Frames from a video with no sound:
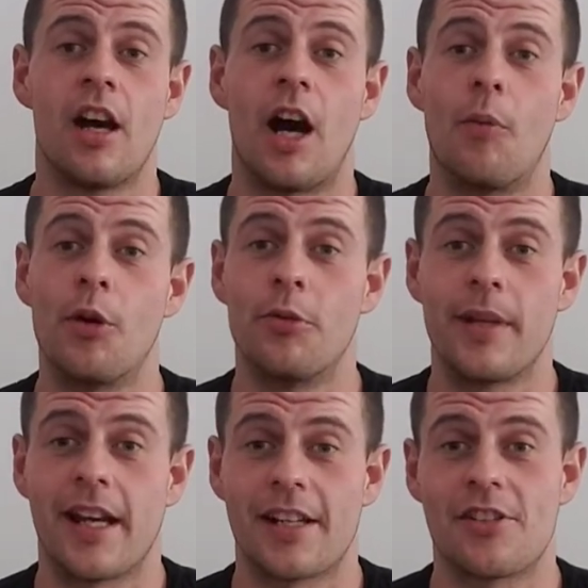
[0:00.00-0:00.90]
I will
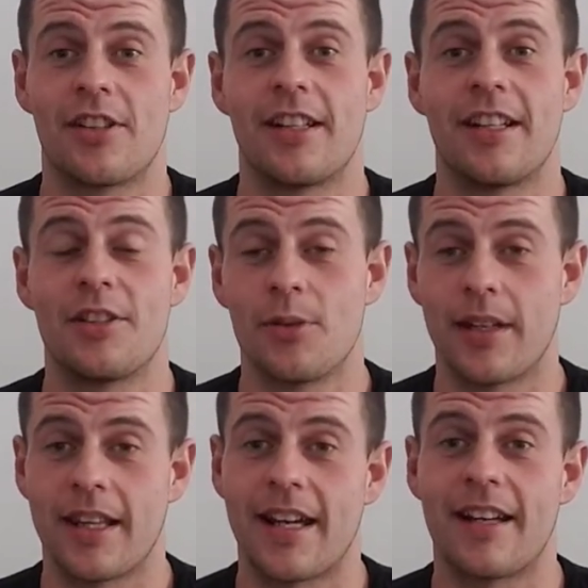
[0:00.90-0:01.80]
be actually
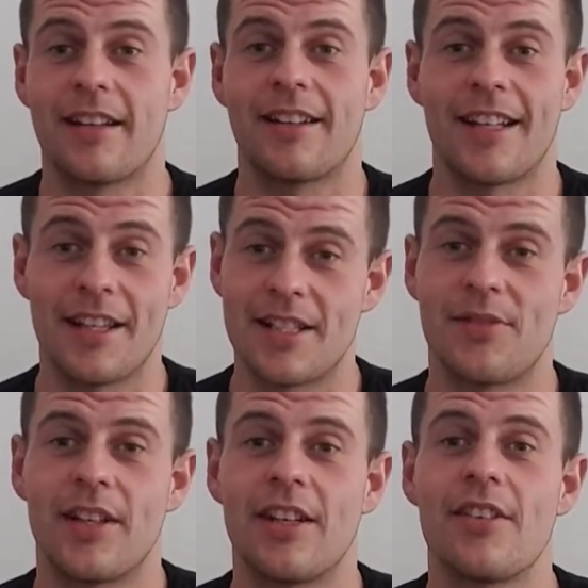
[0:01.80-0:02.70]
doing that in this
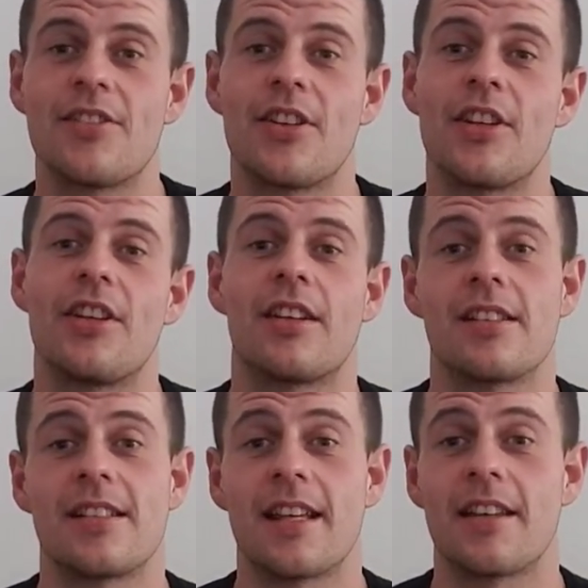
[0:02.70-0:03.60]
video so that you can
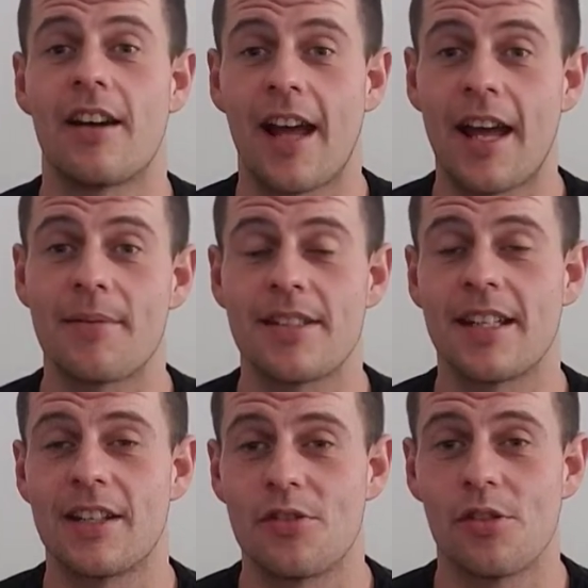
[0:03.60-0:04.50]
see that I am
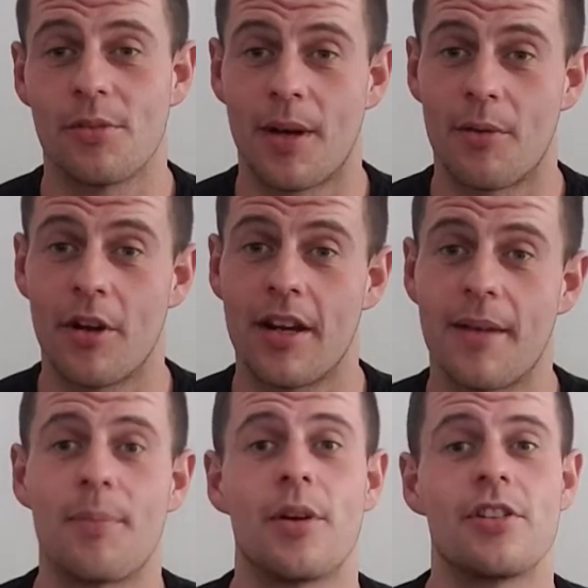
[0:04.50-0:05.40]
sticking true to my word
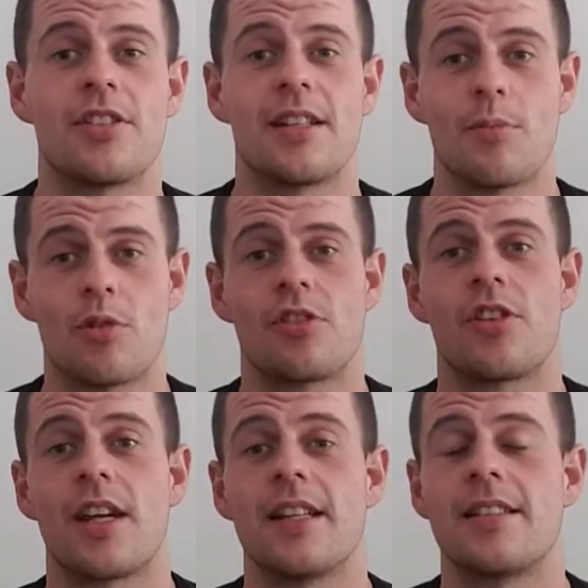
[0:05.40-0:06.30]
and purchasing more
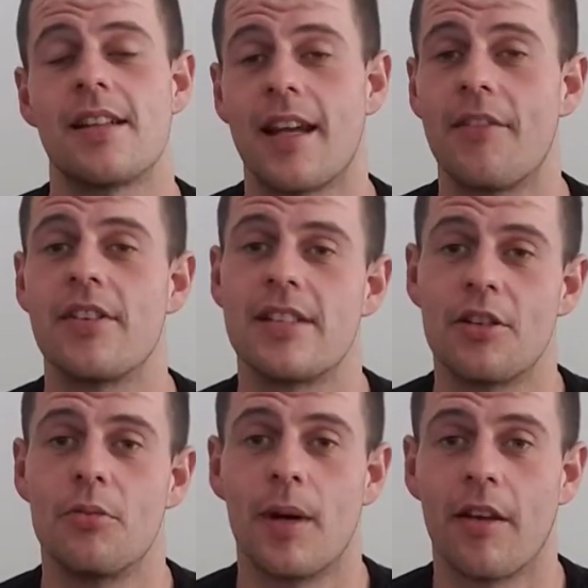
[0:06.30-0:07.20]
shares every
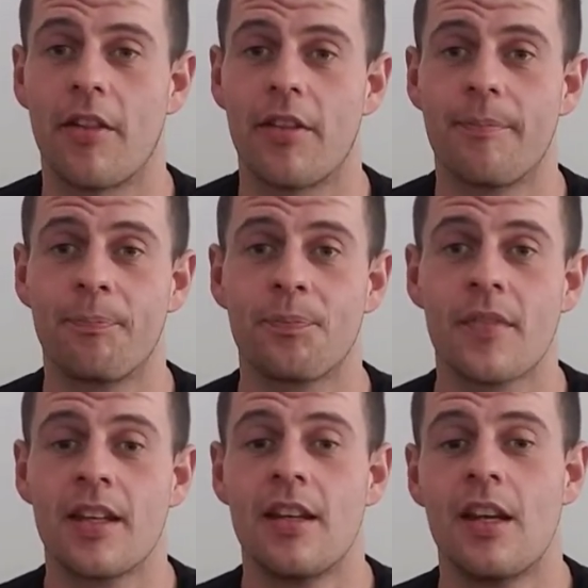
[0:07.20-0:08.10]
single month.
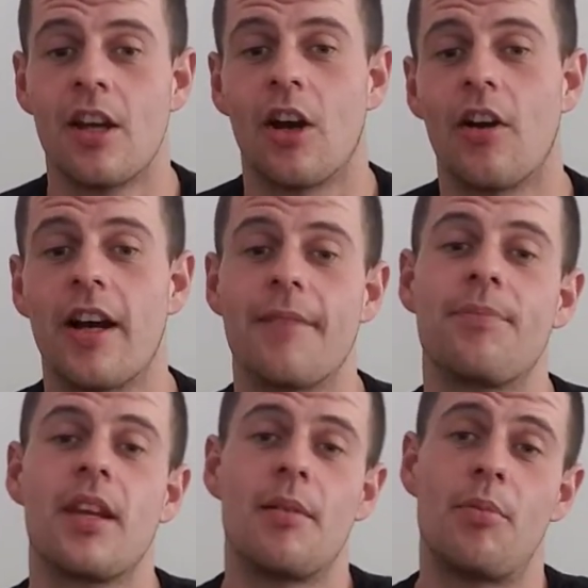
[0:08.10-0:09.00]
All right,
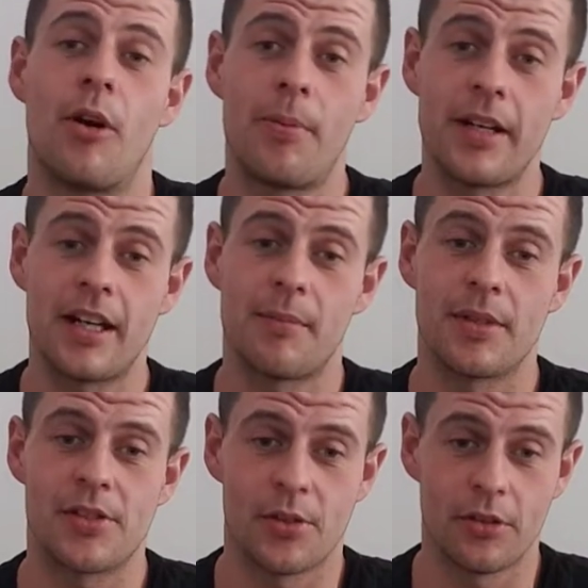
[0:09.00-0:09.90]
property number
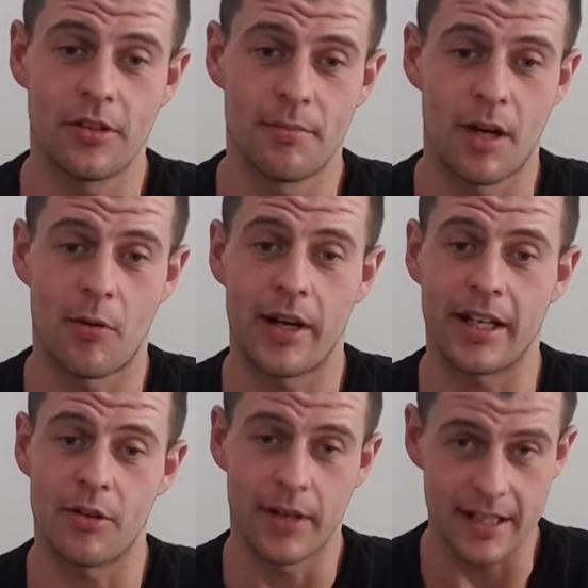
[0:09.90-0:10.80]
2, my one in
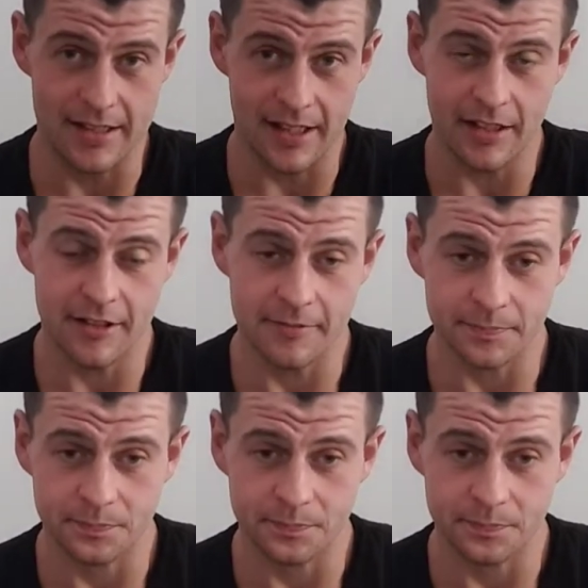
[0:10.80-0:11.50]
Queensland.